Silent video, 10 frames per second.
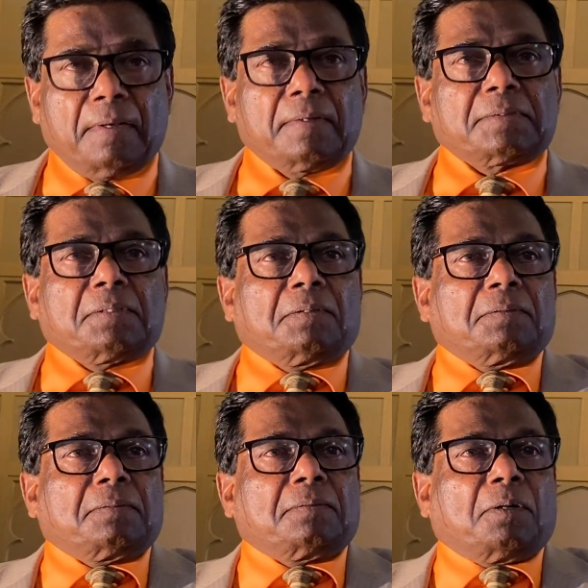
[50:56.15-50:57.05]
So
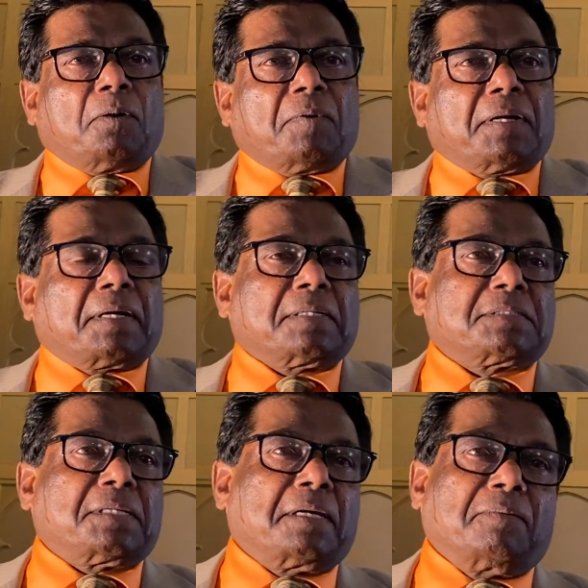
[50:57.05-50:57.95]
no one can
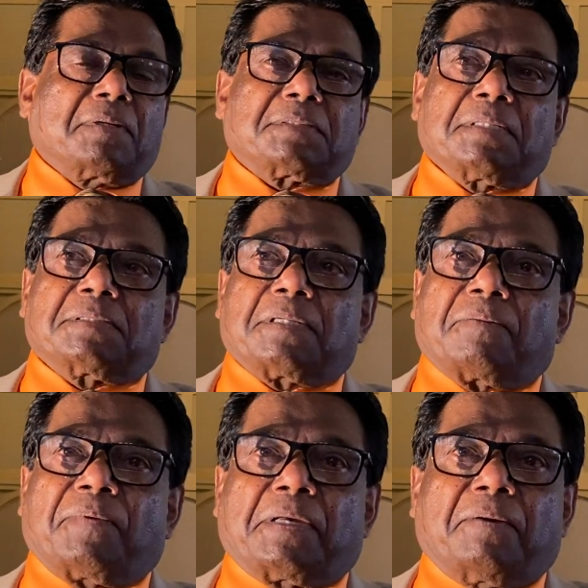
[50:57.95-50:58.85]
say your sins are
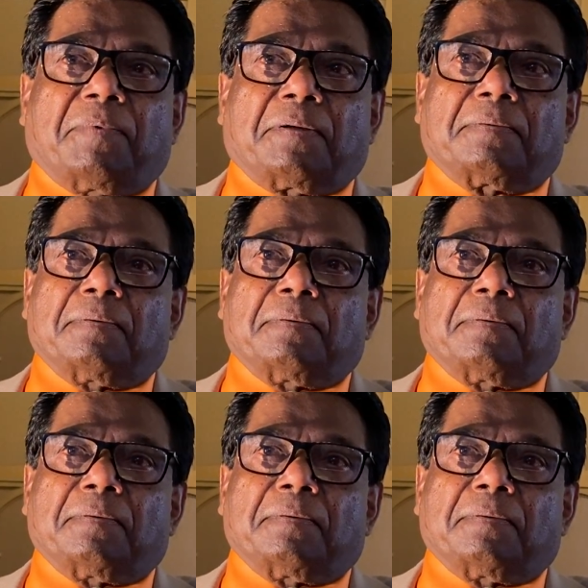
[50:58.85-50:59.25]
forgiven.